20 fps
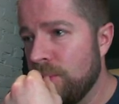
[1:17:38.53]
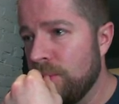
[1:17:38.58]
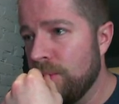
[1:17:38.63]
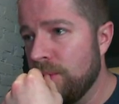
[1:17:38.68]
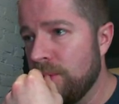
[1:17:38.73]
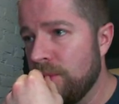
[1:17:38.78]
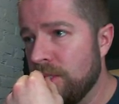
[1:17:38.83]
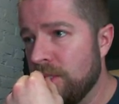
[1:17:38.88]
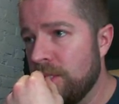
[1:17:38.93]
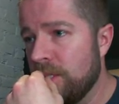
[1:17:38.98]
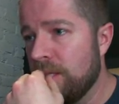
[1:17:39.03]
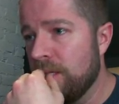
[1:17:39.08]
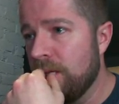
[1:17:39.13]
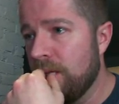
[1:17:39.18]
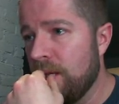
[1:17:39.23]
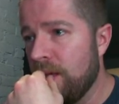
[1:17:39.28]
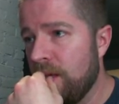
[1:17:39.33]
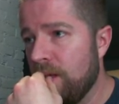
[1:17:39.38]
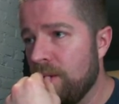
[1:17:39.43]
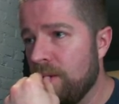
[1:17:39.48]
Let's
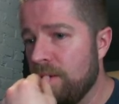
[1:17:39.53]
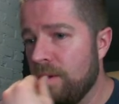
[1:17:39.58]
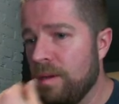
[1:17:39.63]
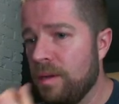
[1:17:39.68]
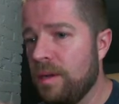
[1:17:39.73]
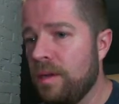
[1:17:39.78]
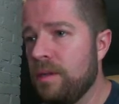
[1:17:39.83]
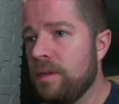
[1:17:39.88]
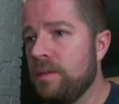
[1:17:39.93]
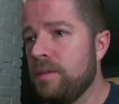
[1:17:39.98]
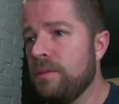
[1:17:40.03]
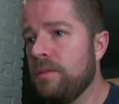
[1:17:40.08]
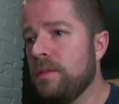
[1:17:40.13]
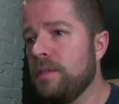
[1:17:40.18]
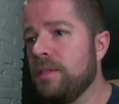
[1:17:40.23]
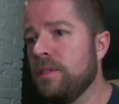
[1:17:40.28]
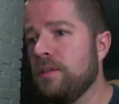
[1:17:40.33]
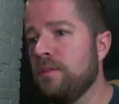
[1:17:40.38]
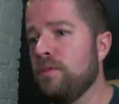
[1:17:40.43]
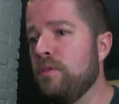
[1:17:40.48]
get... I'm going to do the
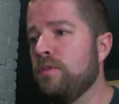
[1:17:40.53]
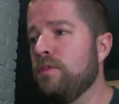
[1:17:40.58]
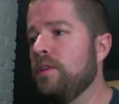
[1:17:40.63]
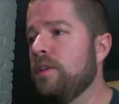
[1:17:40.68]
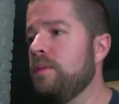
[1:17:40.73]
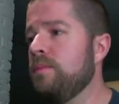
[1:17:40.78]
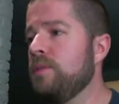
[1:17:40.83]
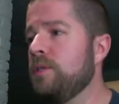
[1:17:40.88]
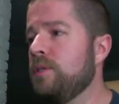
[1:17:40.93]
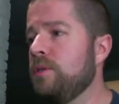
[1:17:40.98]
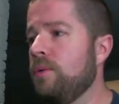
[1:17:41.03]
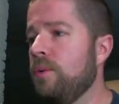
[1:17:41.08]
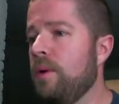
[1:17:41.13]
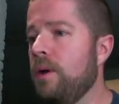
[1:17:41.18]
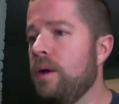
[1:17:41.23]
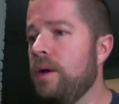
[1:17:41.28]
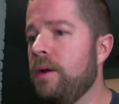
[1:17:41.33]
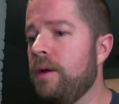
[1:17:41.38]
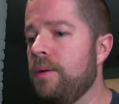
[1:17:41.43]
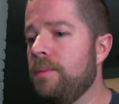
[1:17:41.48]
Silverflame
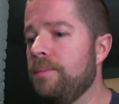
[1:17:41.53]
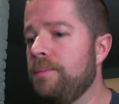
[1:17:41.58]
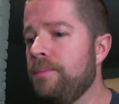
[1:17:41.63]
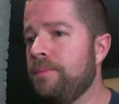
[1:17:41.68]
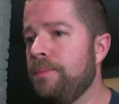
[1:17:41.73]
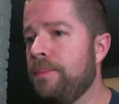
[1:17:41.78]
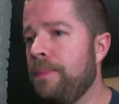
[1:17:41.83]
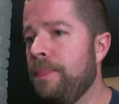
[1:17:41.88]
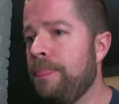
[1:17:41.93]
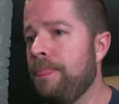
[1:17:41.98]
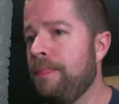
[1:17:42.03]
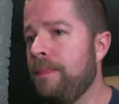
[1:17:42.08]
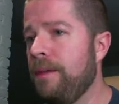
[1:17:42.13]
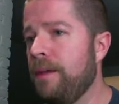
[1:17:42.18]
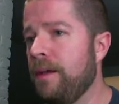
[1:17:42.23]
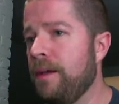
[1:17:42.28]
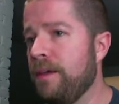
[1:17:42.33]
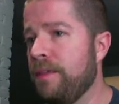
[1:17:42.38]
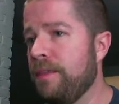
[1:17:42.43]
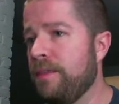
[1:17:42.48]
Squire, I
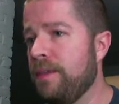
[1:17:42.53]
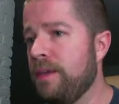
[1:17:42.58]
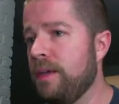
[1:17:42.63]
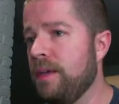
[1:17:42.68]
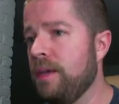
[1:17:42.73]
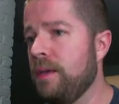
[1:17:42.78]
think.